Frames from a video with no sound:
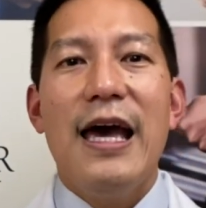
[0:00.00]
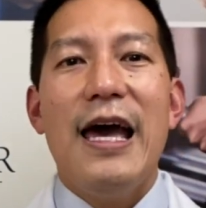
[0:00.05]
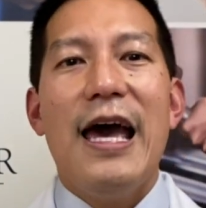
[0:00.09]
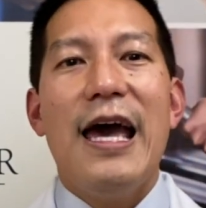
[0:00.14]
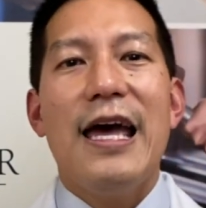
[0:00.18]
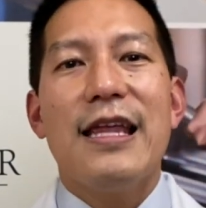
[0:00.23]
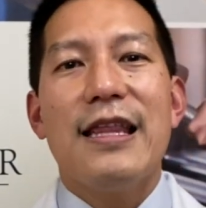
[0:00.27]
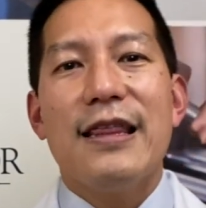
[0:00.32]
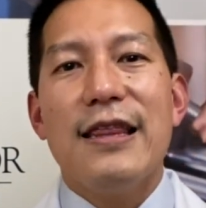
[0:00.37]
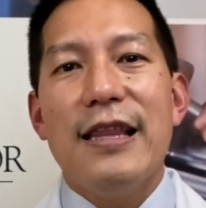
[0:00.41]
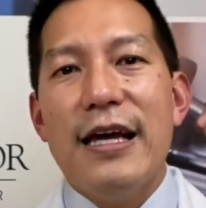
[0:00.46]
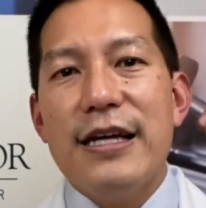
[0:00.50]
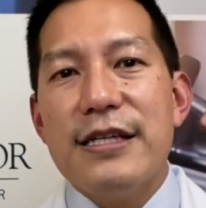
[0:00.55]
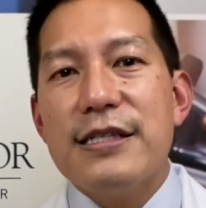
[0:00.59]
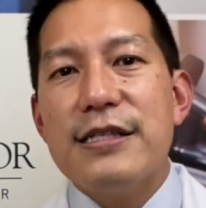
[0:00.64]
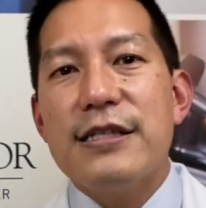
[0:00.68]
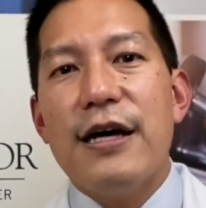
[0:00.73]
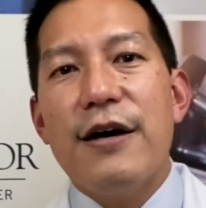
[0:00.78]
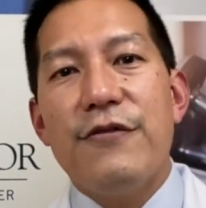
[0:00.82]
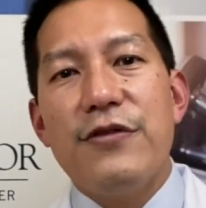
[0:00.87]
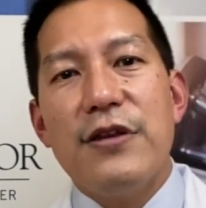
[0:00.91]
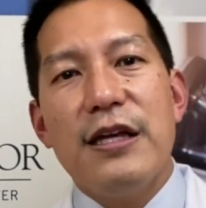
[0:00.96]
and less
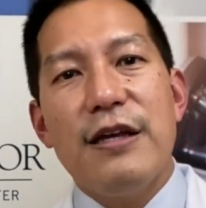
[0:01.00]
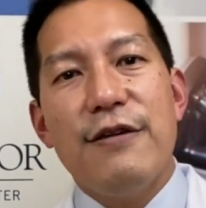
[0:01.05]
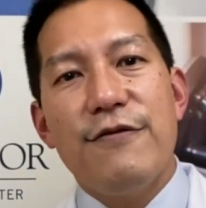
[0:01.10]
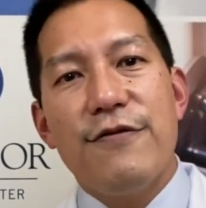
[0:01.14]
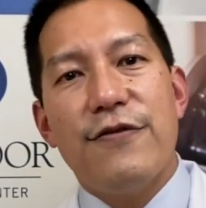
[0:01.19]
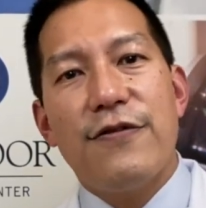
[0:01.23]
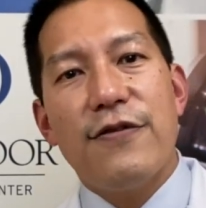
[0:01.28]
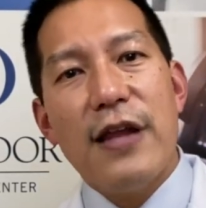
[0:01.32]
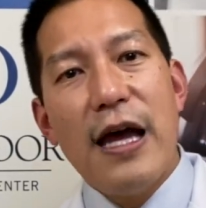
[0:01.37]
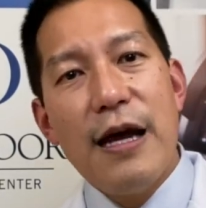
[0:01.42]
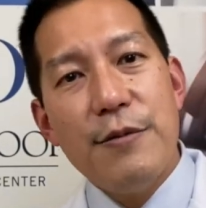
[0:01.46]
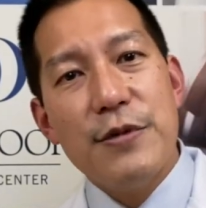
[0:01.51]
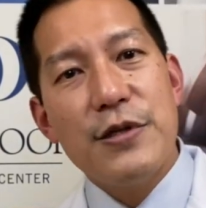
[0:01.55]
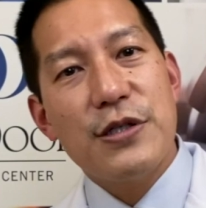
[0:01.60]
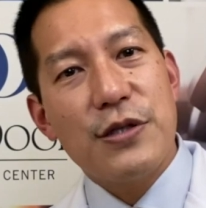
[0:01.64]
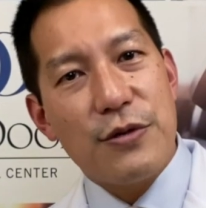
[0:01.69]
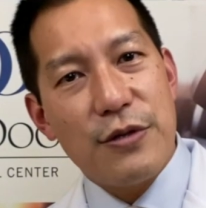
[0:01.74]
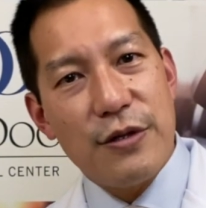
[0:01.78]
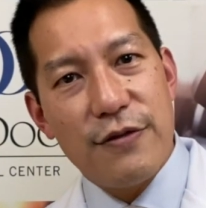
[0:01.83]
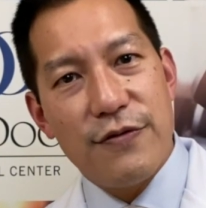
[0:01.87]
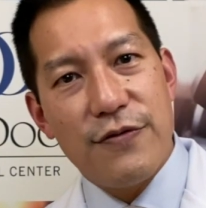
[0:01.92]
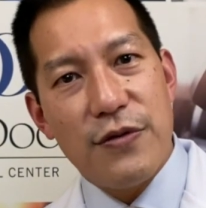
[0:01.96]
of the
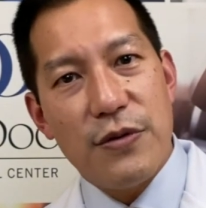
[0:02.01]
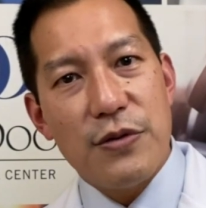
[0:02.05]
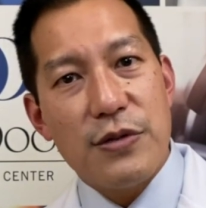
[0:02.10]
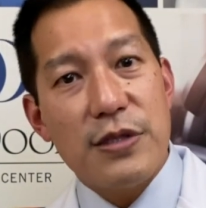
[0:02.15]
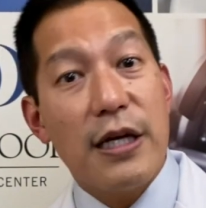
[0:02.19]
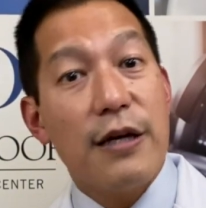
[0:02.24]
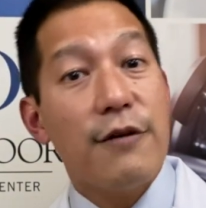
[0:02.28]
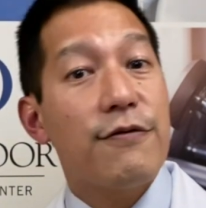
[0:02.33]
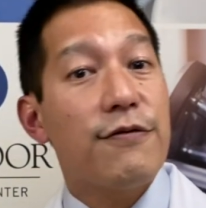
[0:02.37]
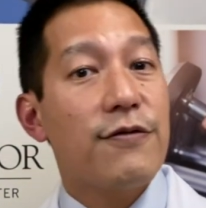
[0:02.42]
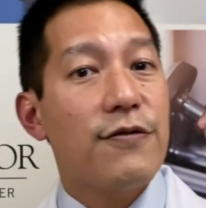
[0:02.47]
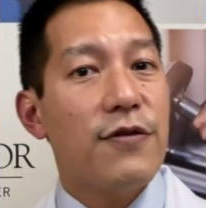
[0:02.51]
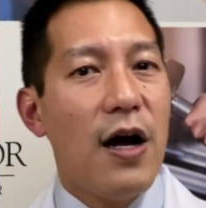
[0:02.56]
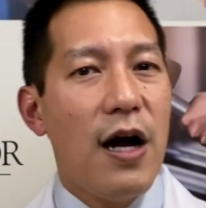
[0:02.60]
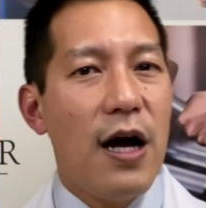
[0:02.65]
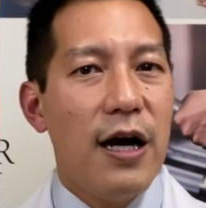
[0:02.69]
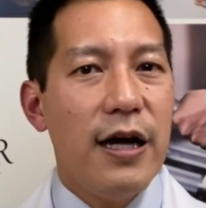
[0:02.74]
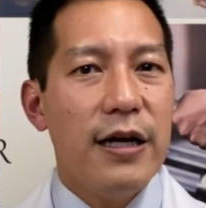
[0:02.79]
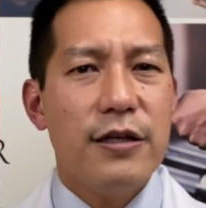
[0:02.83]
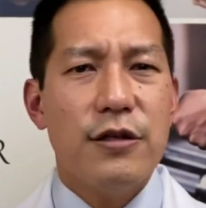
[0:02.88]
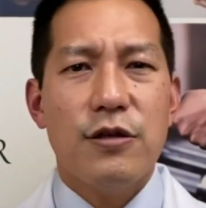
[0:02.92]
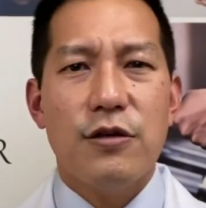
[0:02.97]
inflammatory foods like
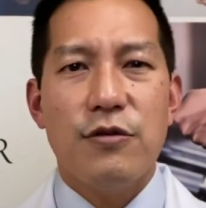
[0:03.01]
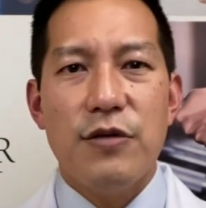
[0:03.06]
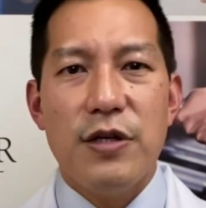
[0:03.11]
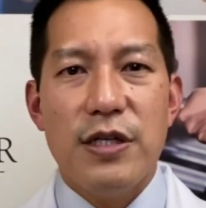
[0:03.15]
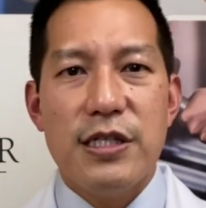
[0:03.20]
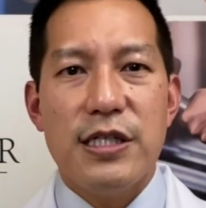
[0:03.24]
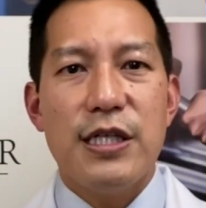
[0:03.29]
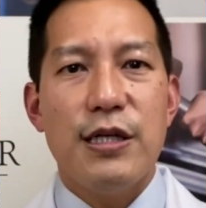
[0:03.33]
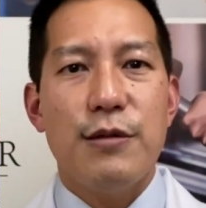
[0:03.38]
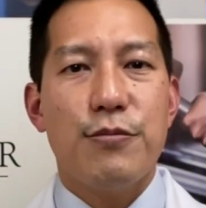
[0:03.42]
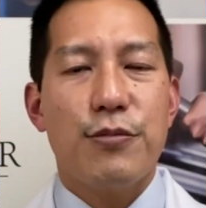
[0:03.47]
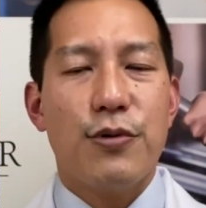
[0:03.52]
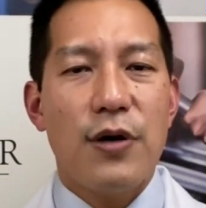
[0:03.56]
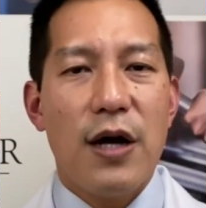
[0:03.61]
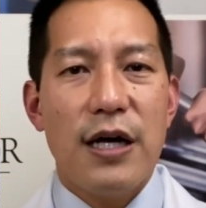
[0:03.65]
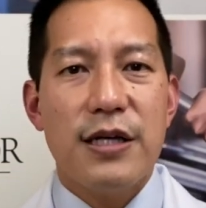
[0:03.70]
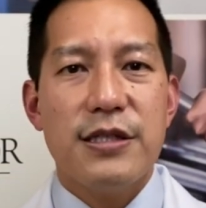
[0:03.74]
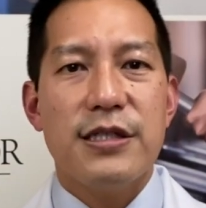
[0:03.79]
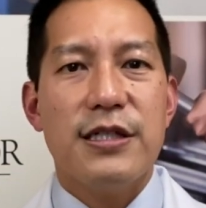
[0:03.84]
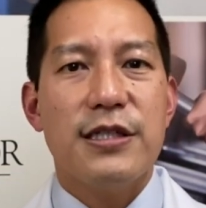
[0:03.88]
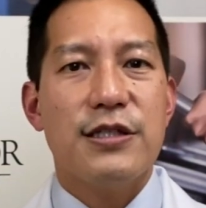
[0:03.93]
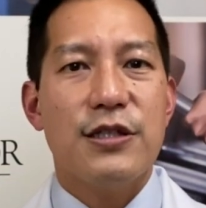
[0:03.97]
fried, greasy,
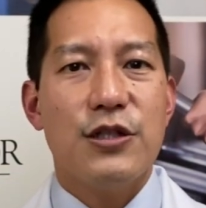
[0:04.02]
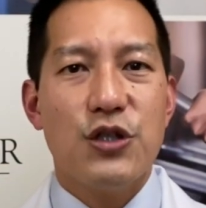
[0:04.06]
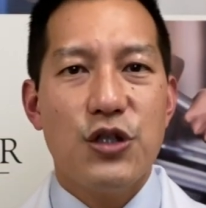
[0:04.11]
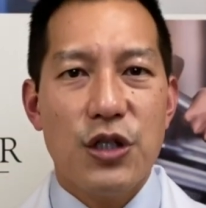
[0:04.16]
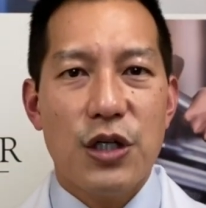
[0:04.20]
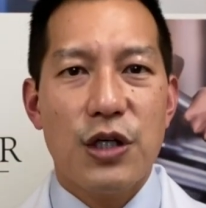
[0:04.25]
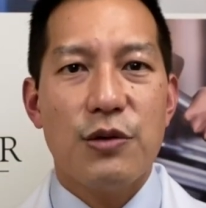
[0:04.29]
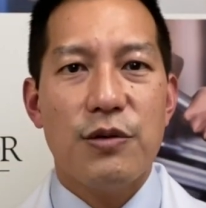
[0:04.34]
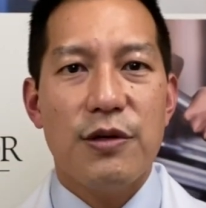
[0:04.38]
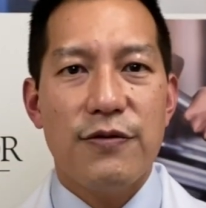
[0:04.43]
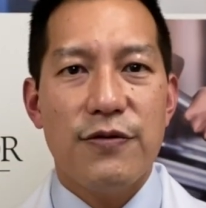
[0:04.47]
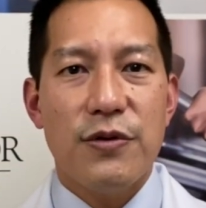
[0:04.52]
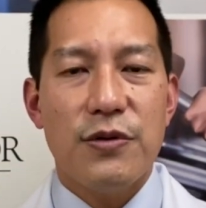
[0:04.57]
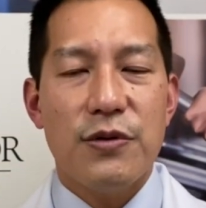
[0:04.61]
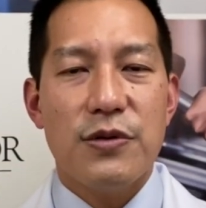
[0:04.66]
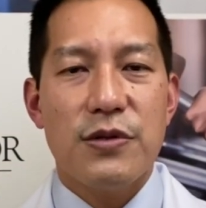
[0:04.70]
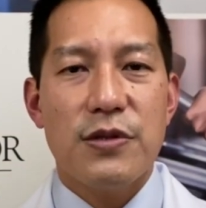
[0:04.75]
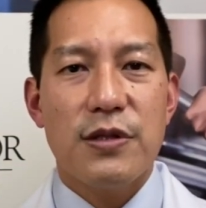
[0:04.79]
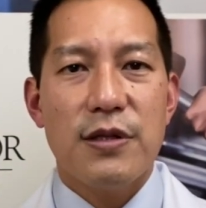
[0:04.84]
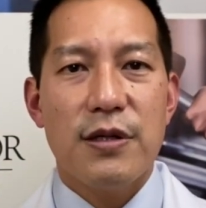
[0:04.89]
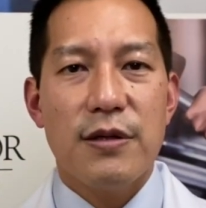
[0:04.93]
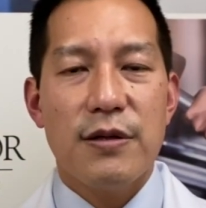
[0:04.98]
processed, and sugary
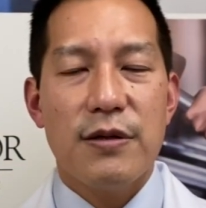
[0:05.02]
foods.